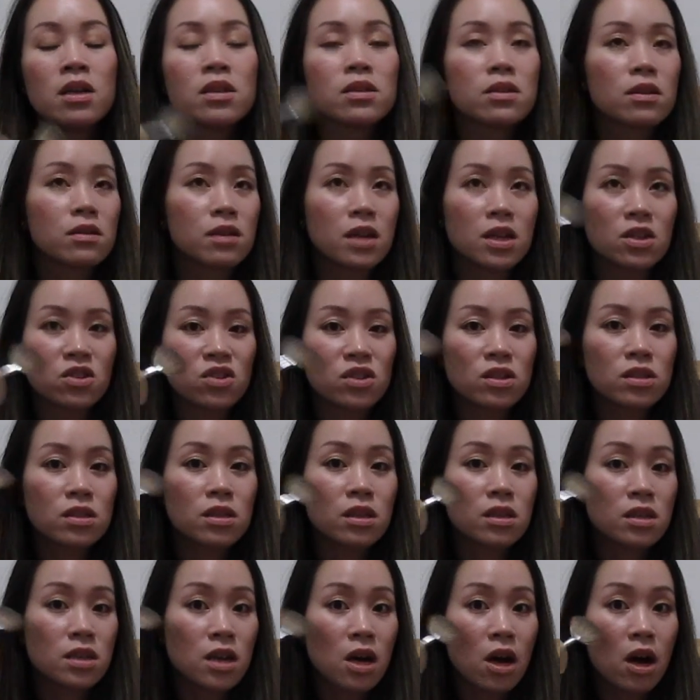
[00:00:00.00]
So not just the
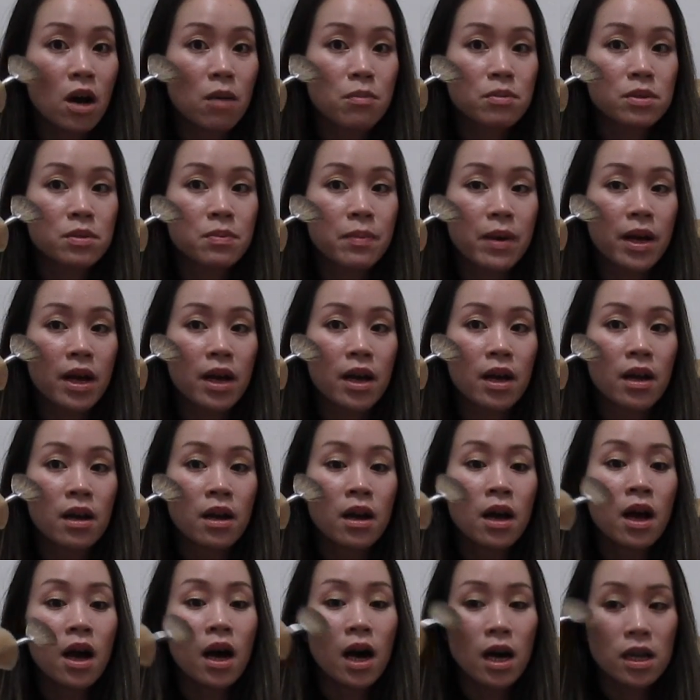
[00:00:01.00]
tops, but
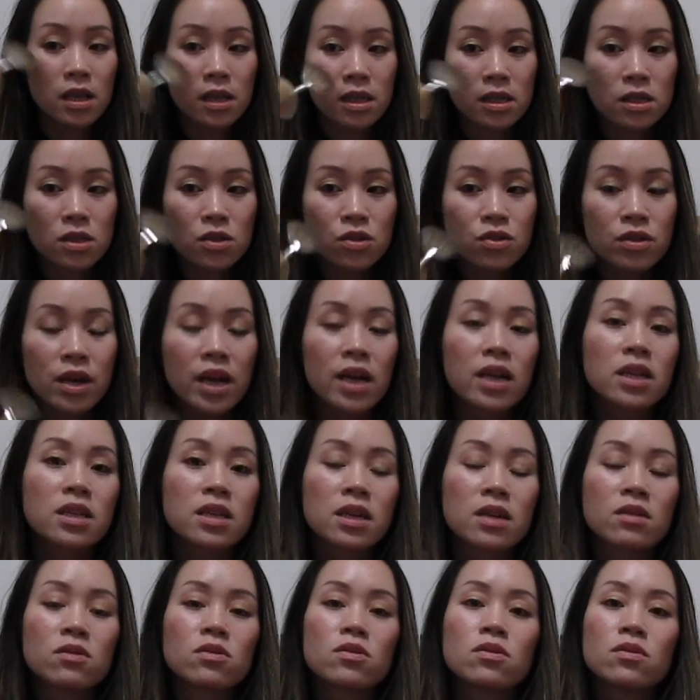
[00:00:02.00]
I like to drag it
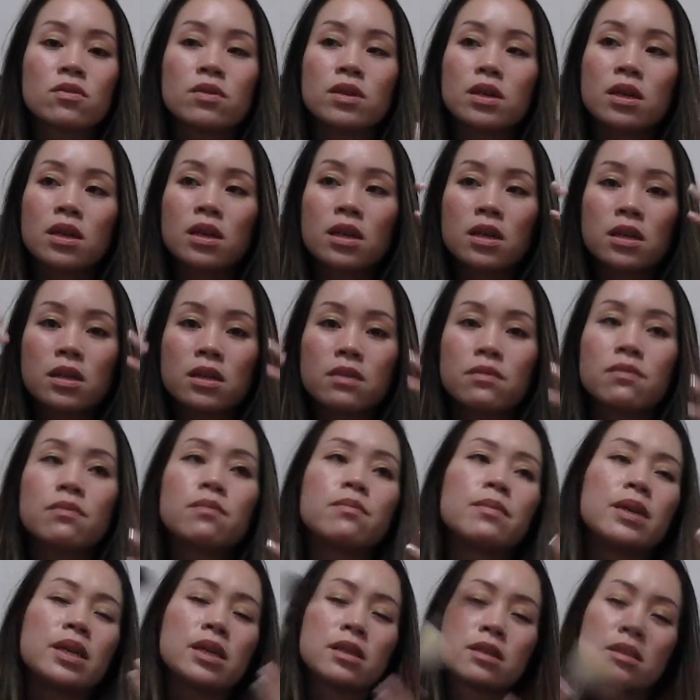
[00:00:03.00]
down so it kind of
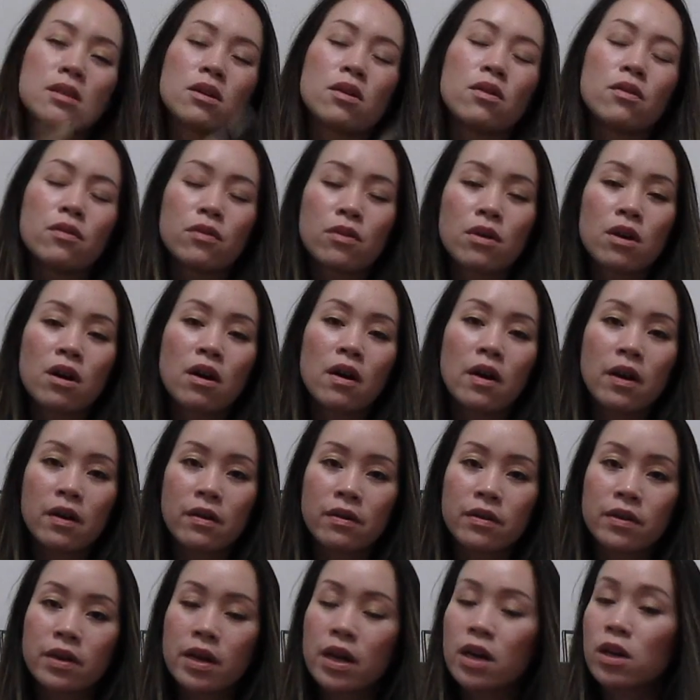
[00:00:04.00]
makes the overall
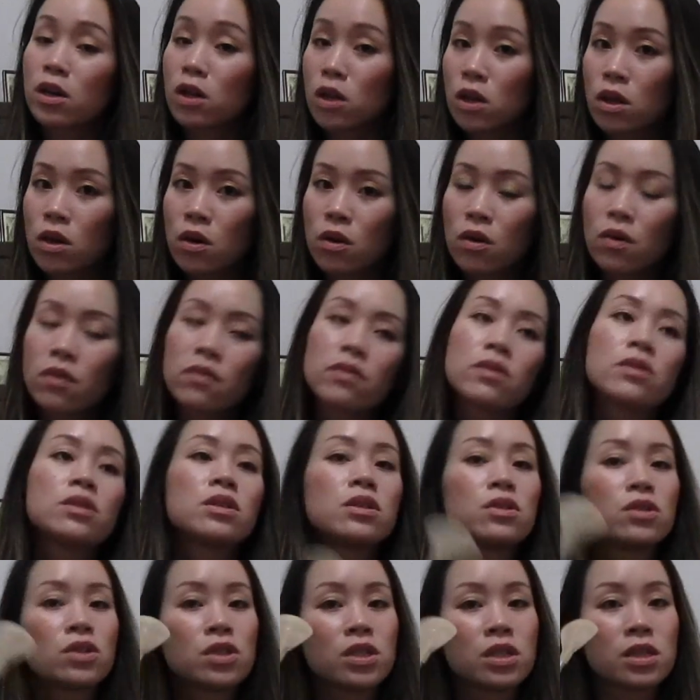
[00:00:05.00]
area glow
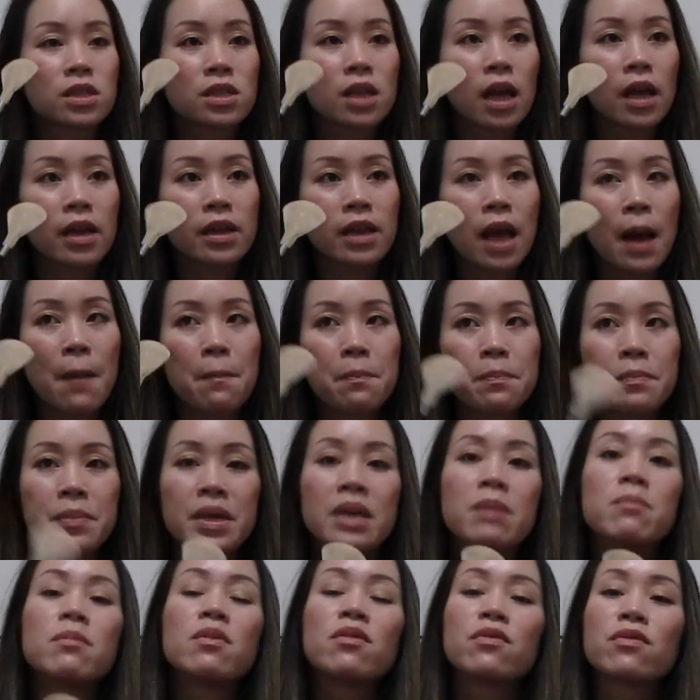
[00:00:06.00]
versus just like that
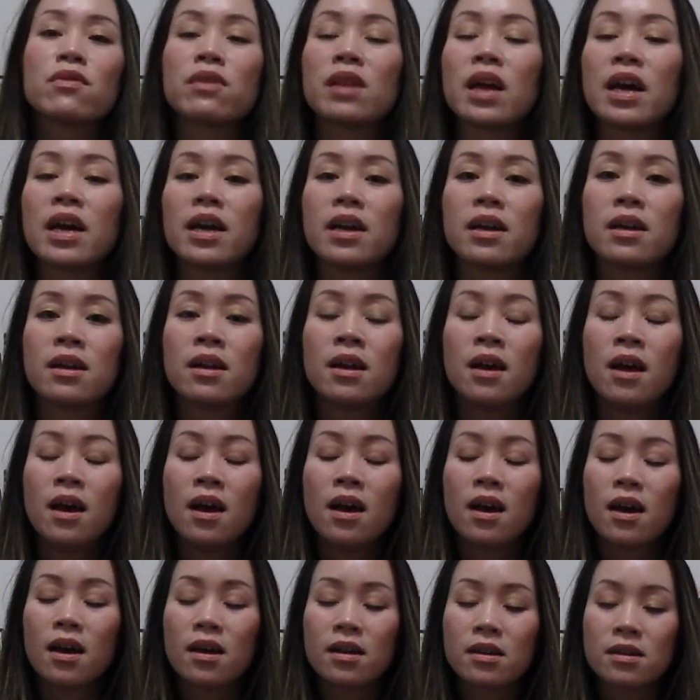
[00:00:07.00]
beam of light.
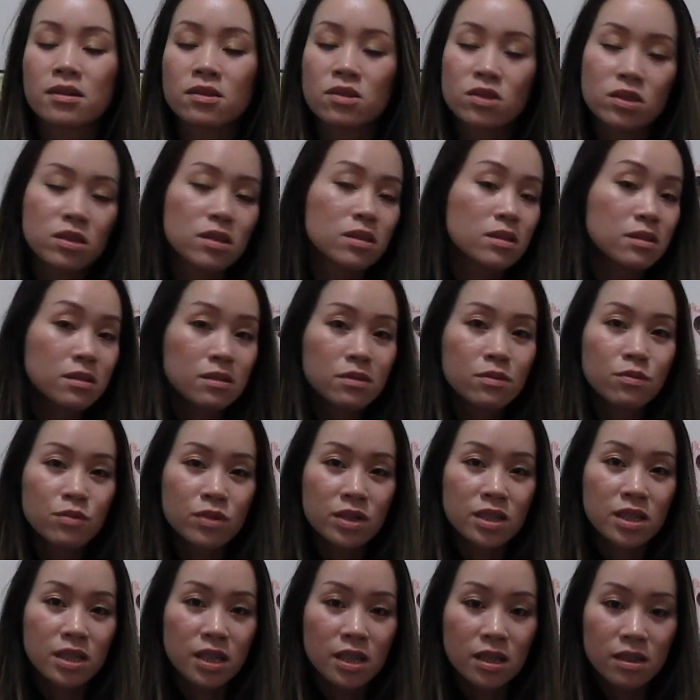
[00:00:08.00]
And it's just
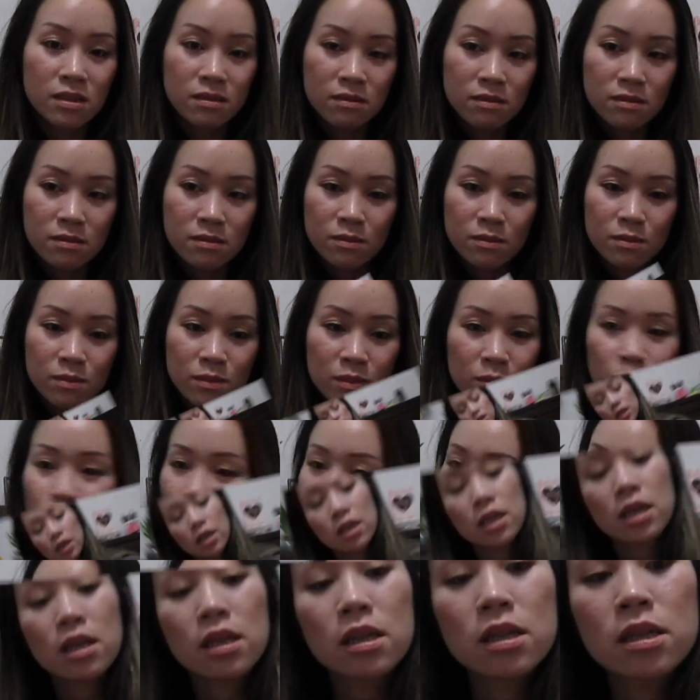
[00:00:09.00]
really
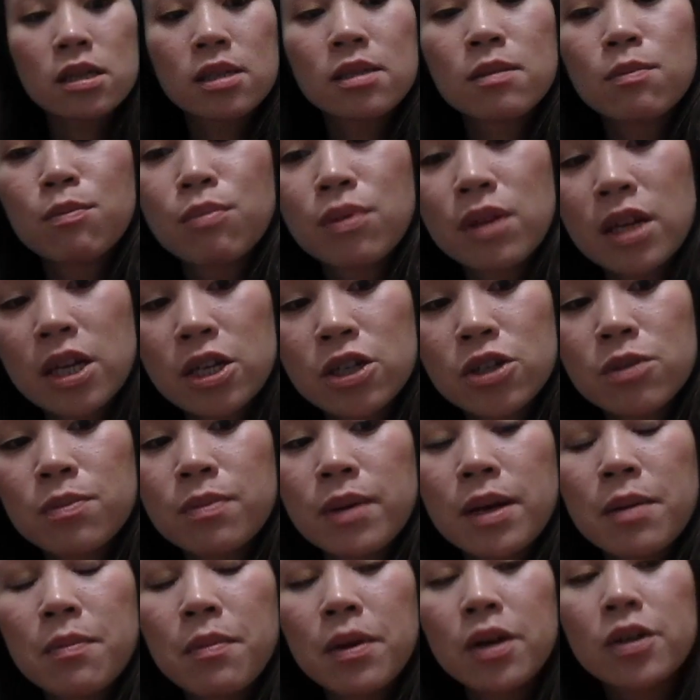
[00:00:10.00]
liking this blush
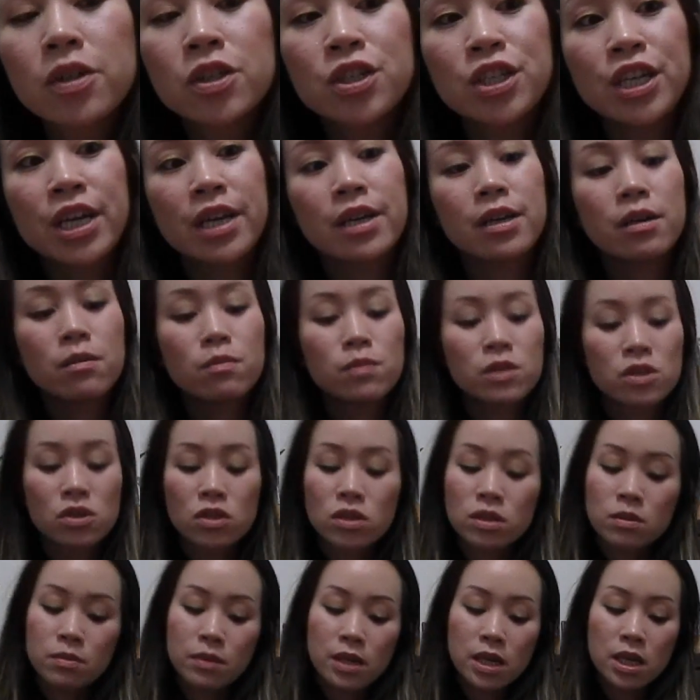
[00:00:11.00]
by Marc
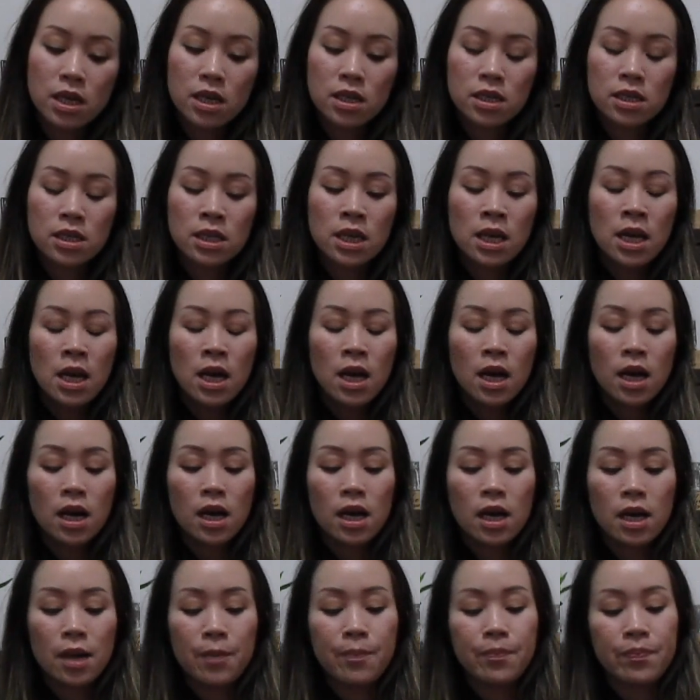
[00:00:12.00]
just because
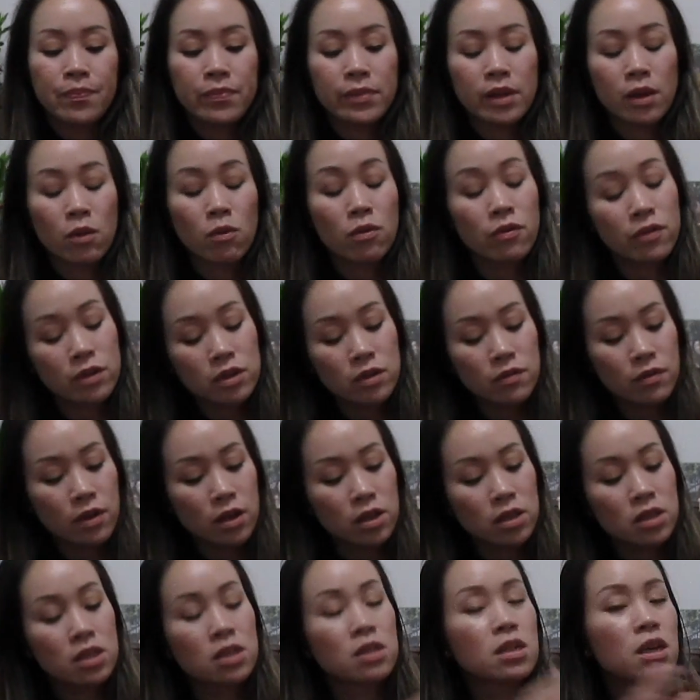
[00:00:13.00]
well, first of all,
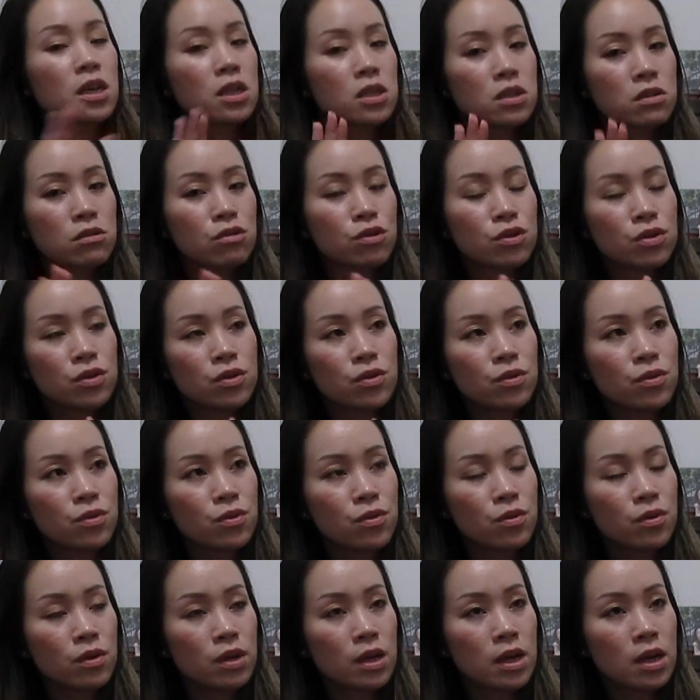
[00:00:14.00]
it's not
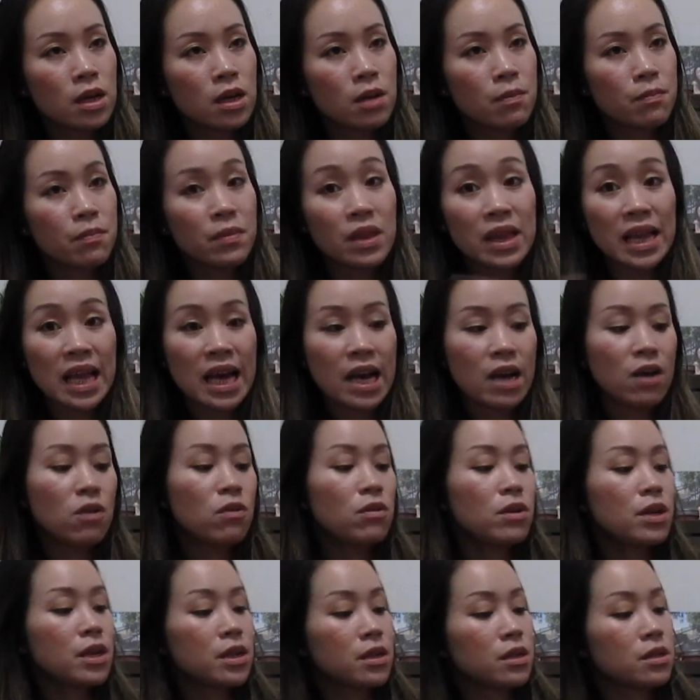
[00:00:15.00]
too
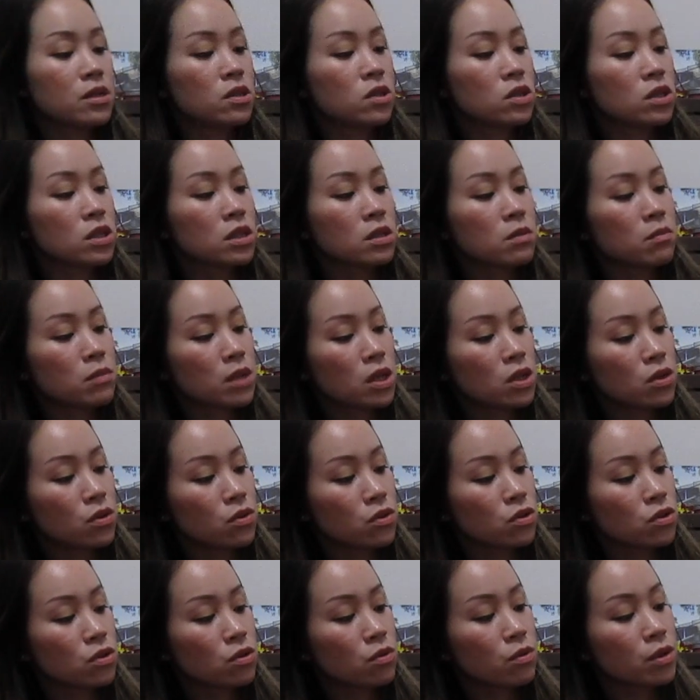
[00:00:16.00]
loud, and it's just something
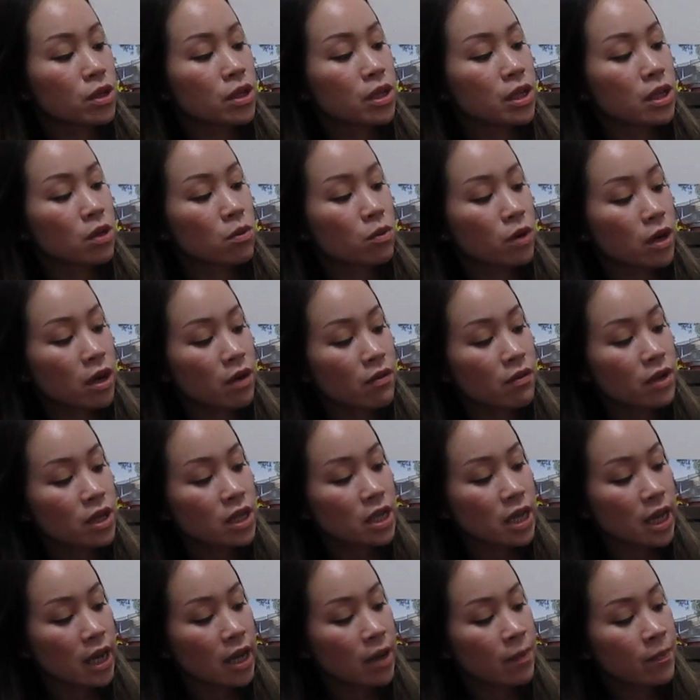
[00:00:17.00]
neutral where you can wear every
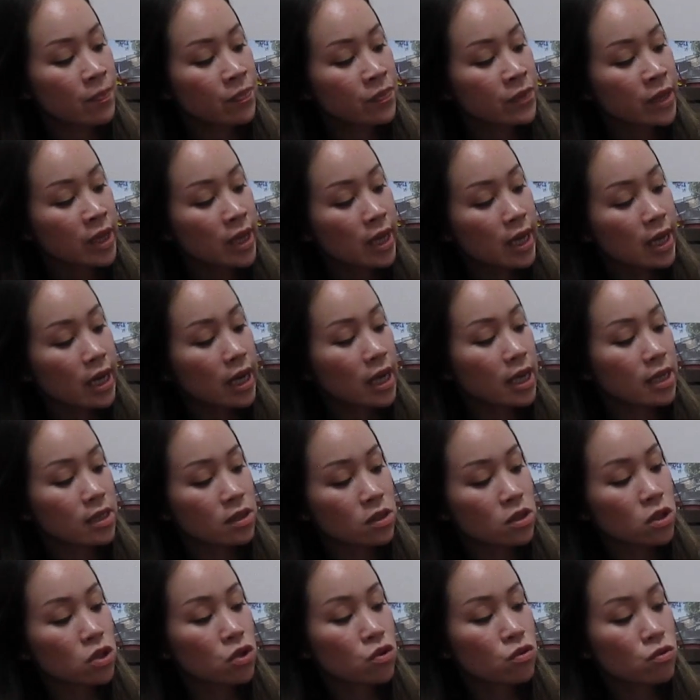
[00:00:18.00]
day, and it has
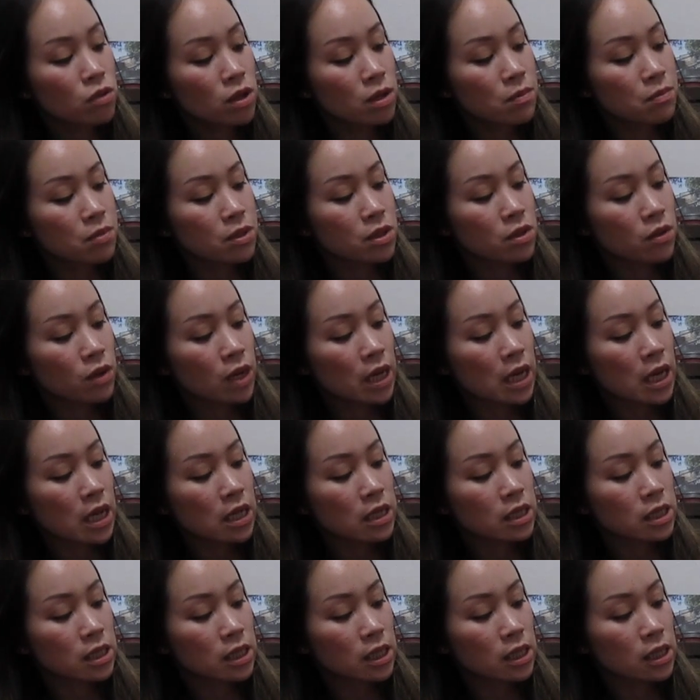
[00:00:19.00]
strips, so it
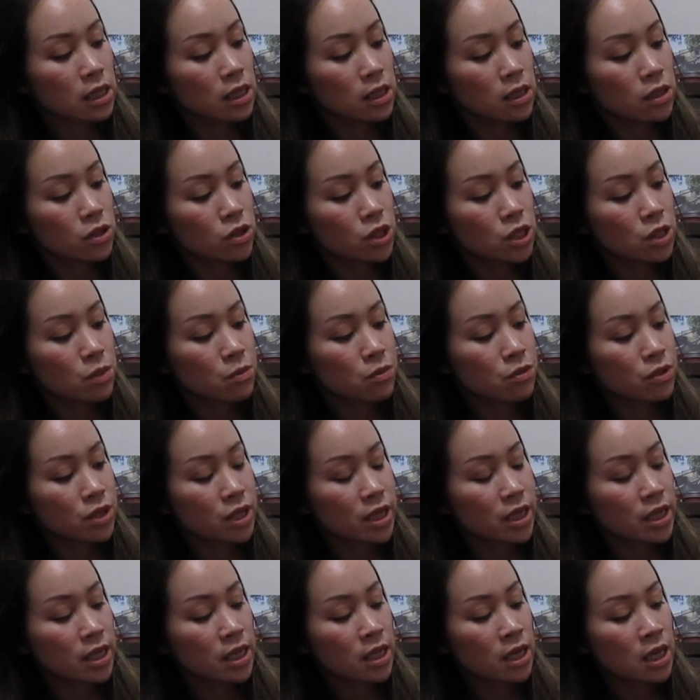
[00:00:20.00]
has like
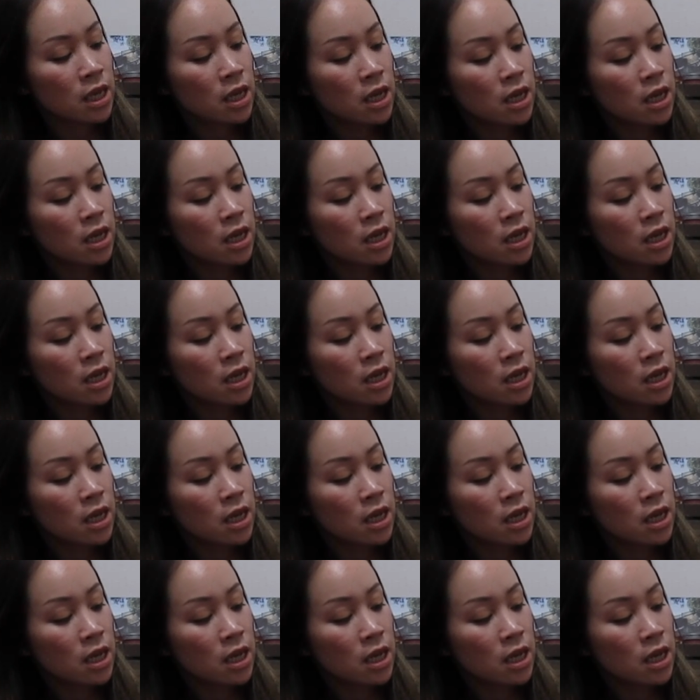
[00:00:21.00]
shimmery